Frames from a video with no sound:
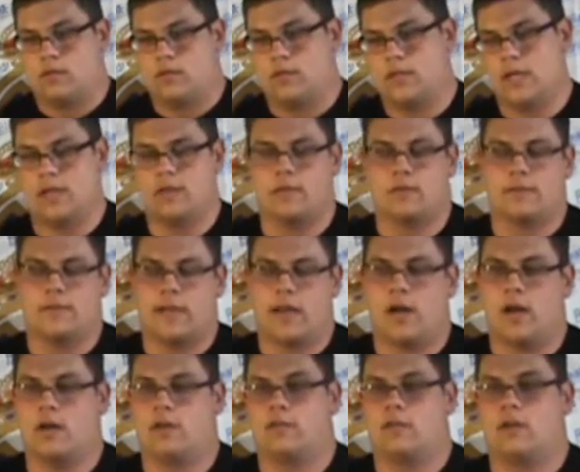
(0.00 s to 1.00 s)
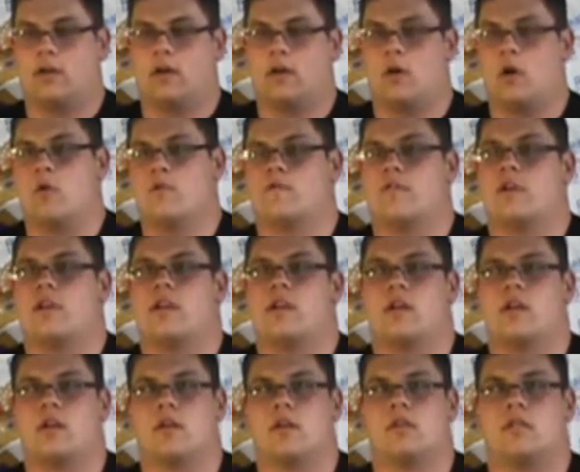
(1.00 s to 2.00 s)
Sandler's character
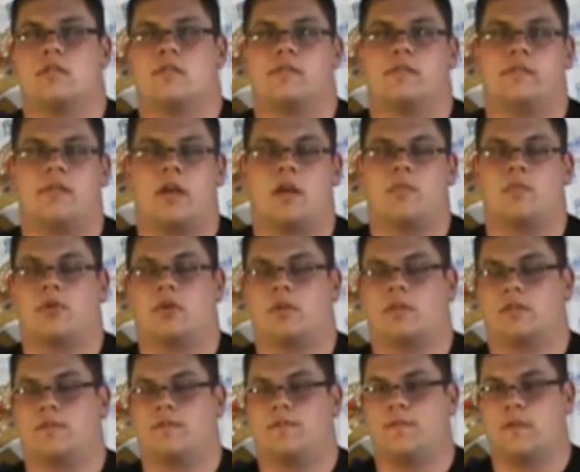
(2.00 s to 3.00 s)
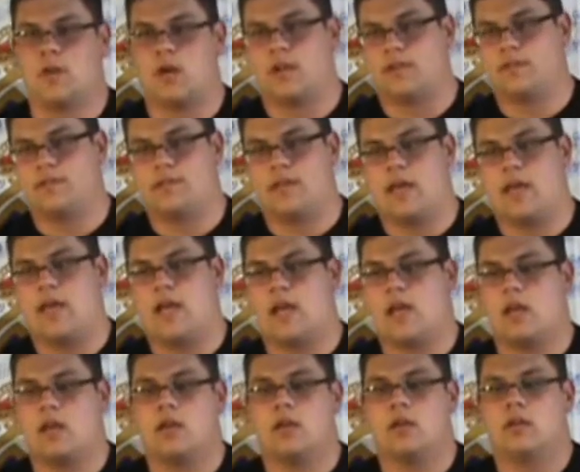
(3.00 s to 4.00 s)
overhears Sandberg's
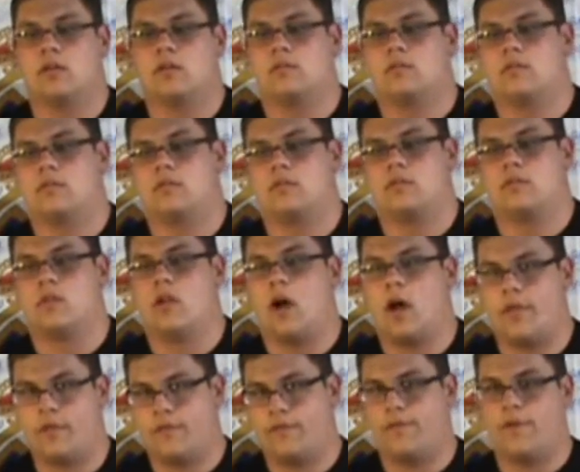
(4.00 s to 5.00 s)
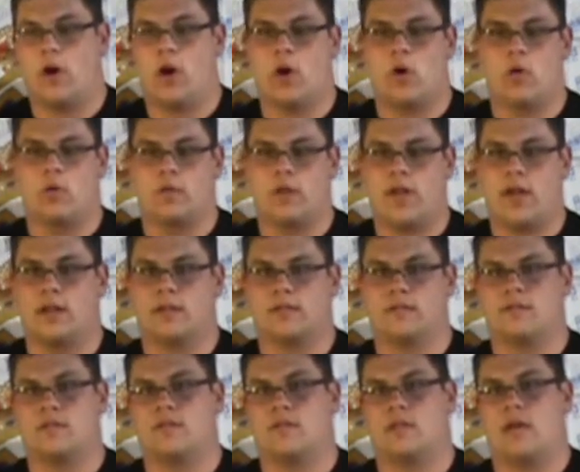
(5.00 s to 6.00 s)
fiancée on the phone, and
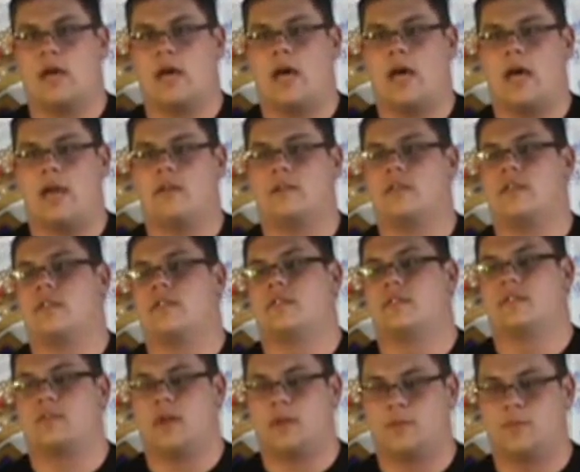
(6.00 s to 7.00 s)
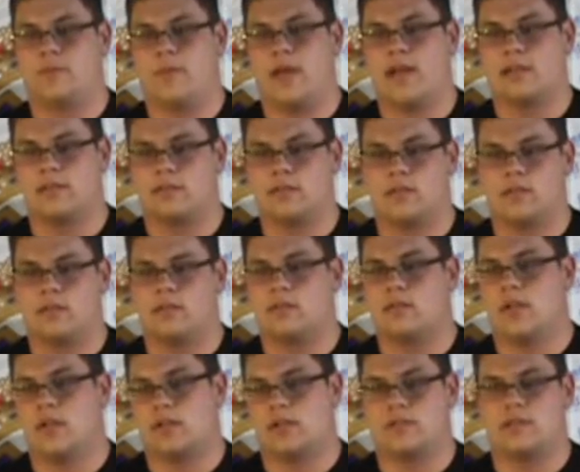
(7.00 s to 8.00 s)
it's highly suspect,
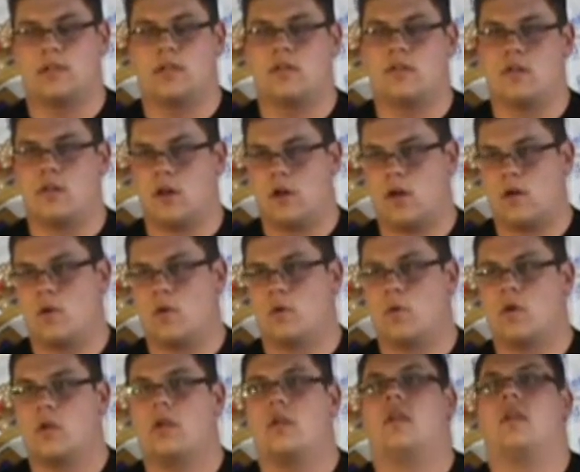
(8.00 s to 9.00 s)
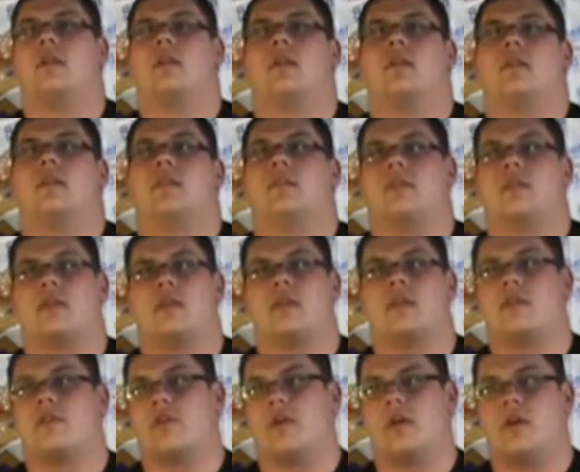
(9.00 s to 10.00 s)
and next thing you know,
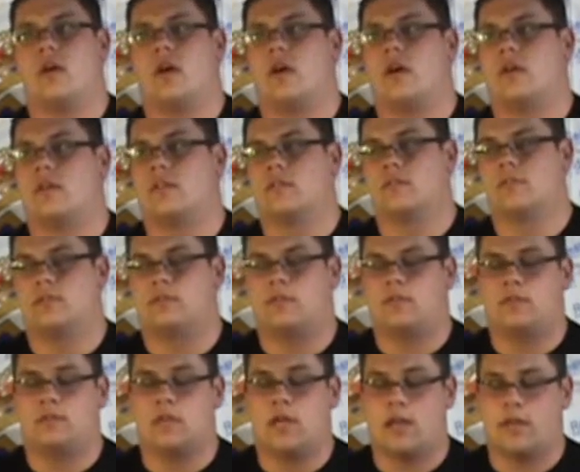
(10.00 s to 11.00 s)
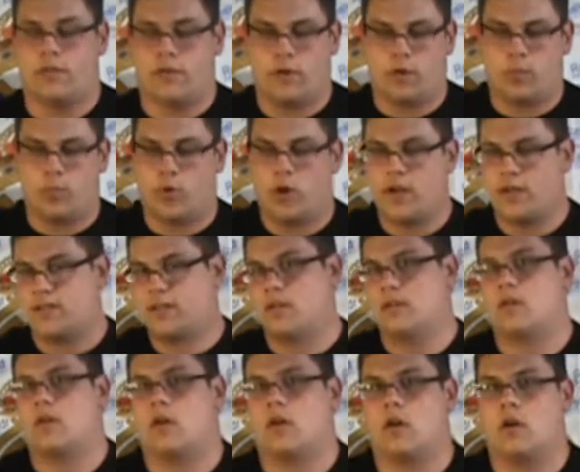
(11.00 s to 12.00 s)
Sandler breaks
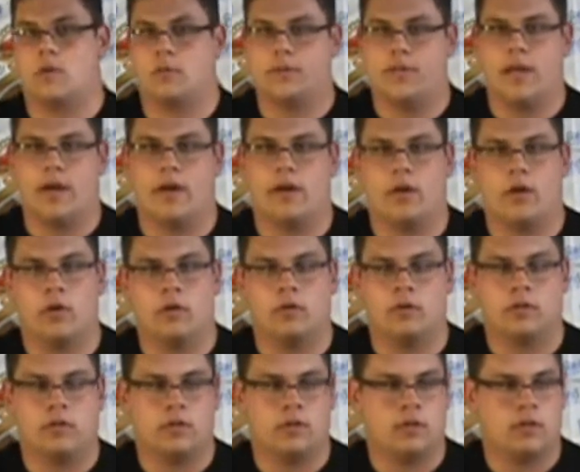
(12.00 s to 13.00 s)
into her hotel